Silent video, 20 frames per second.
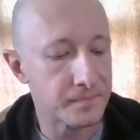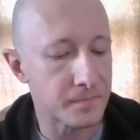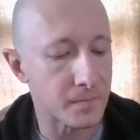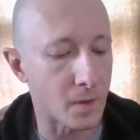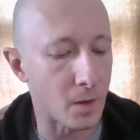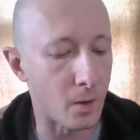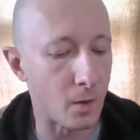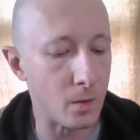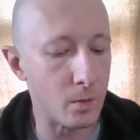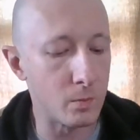
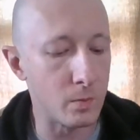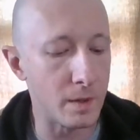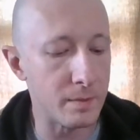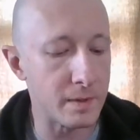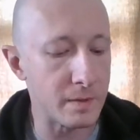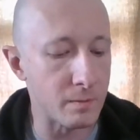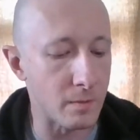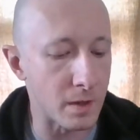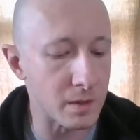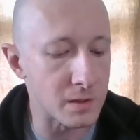All
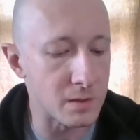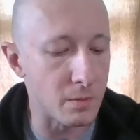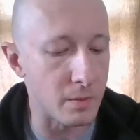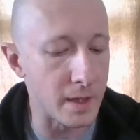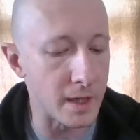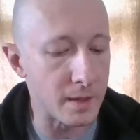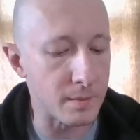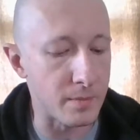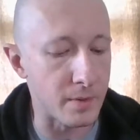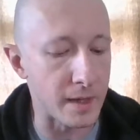women want to
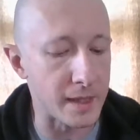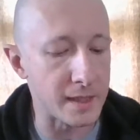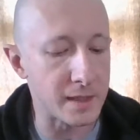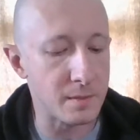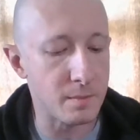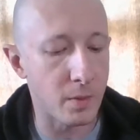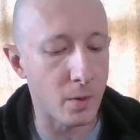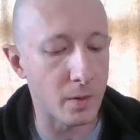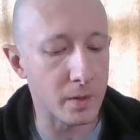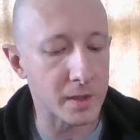wear braided
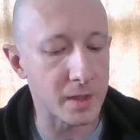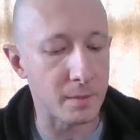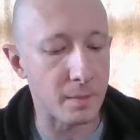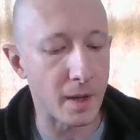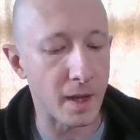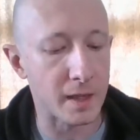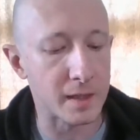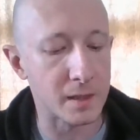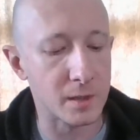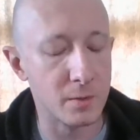
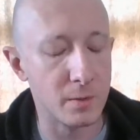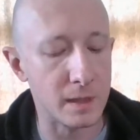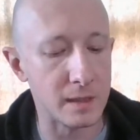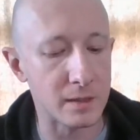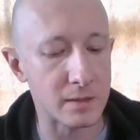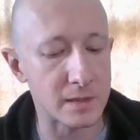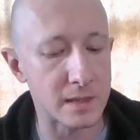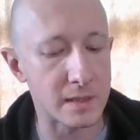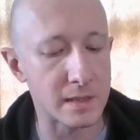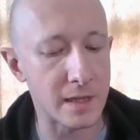porcupine
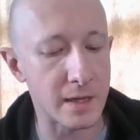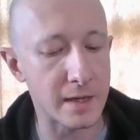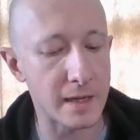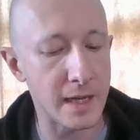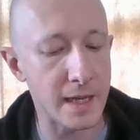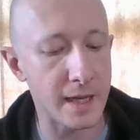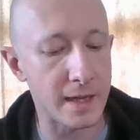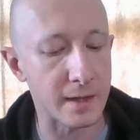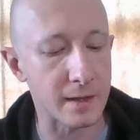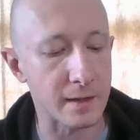quills in their
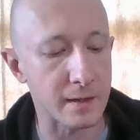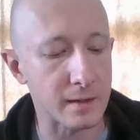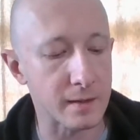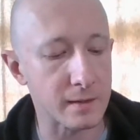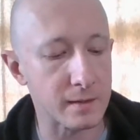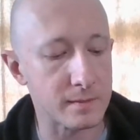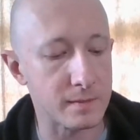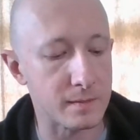hair,